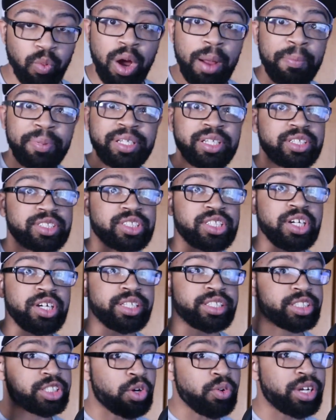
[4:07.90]
weapon looks
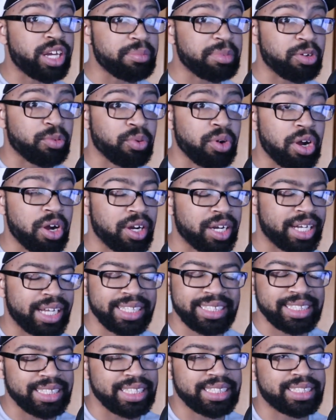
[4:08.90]
good, don't get me wrong,
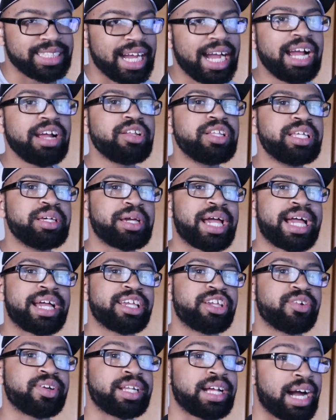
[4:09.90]
it's an entirely
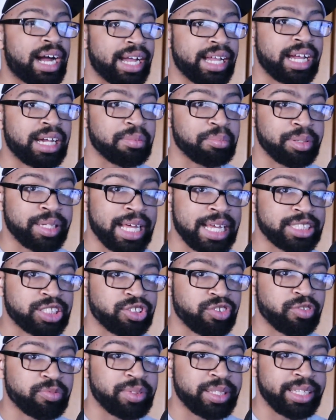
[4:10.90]
accurate ion
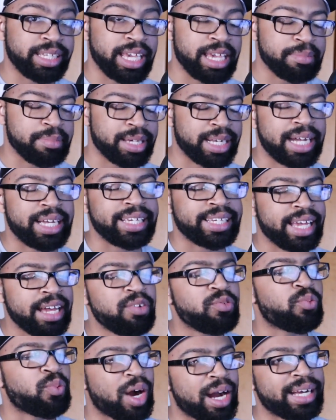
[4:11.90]
blaster from the game, and I
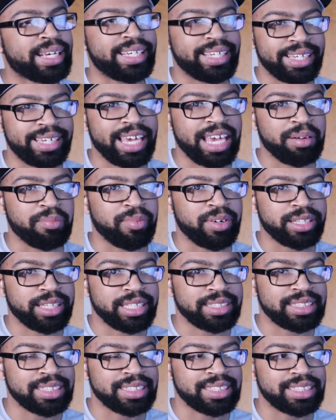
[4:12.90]
get why he came with
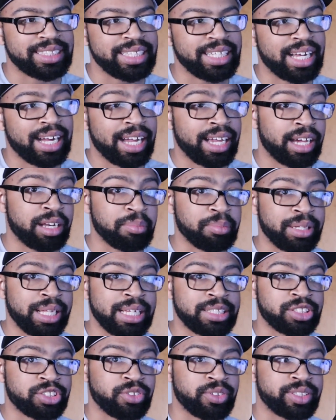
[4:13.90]
it since the ion
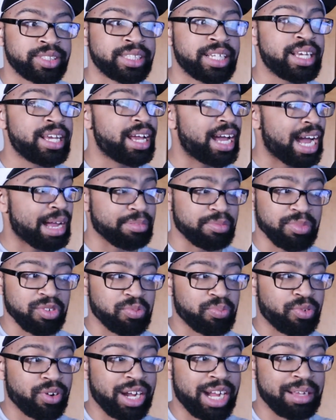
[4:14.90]
blaster is
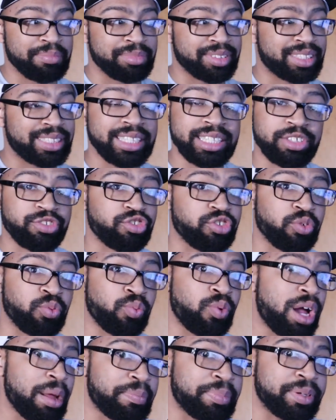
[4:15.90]
Optimus Prime's signature
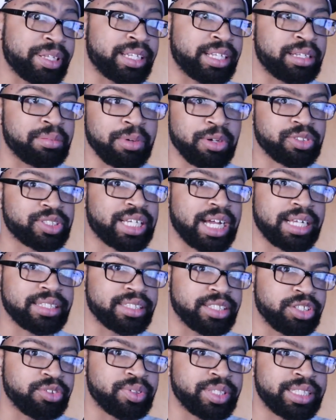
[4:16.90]
weapon in most
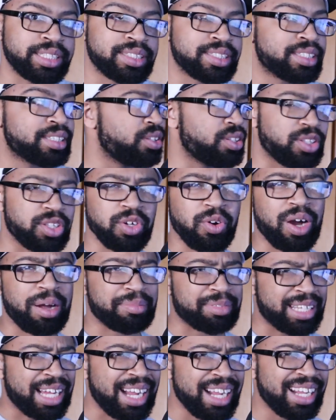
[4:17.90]
continuities. Though
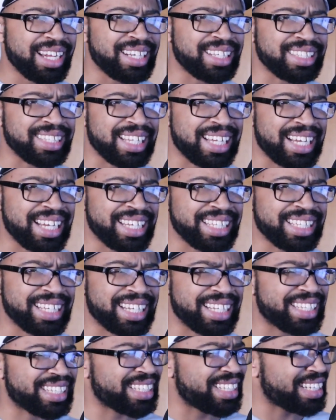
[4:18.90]
I'm not gonna lie,
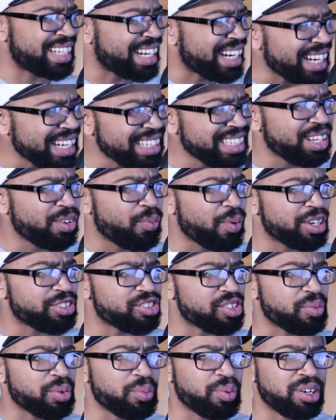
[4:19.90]
I kinda
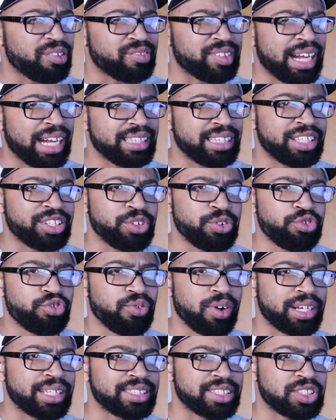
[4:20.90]
wish that we would have gotten the
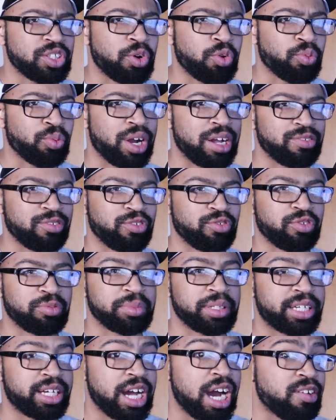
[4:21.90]
Neutron Assault Rifle
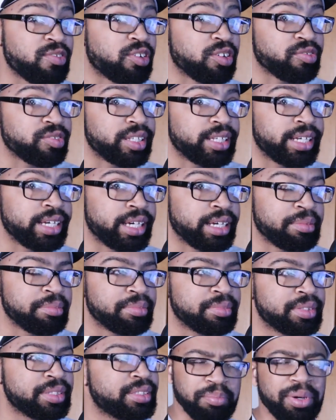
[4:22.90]
from the cover of the game.
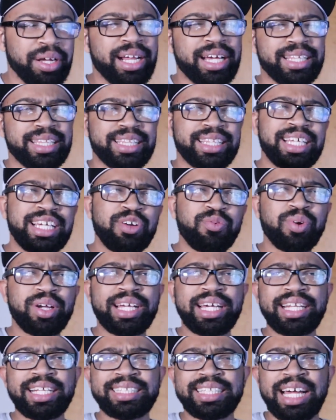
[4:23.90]
But I think we're
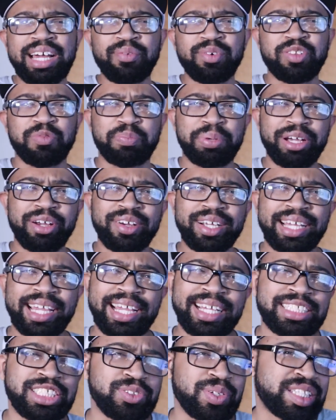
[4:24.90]
getting that with
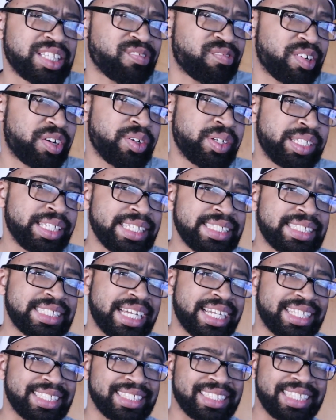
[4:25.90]
Barricade, so at the very least I
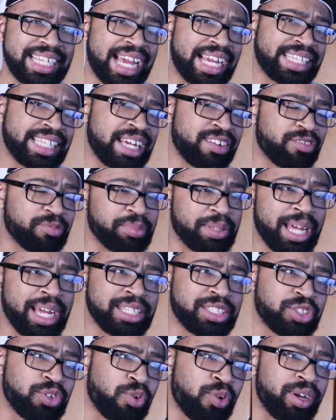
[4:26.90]
can snag that from
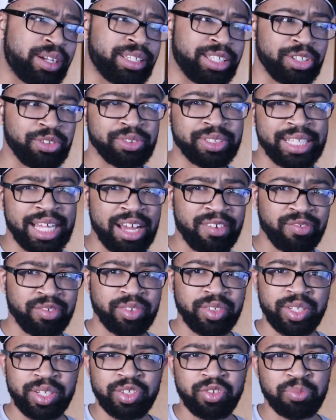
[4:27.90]
that toy and use that for
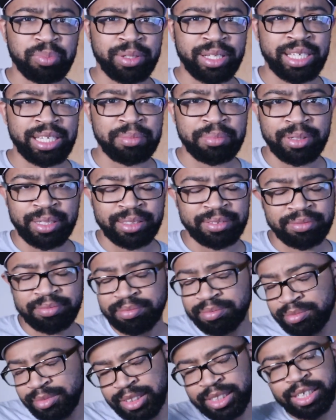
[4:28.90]
the display, but,
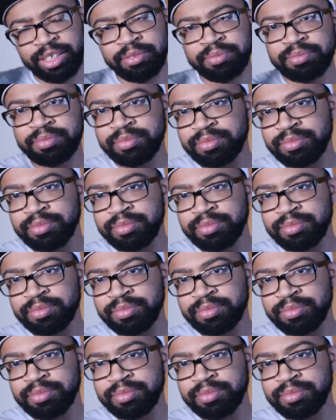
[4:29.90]
you know,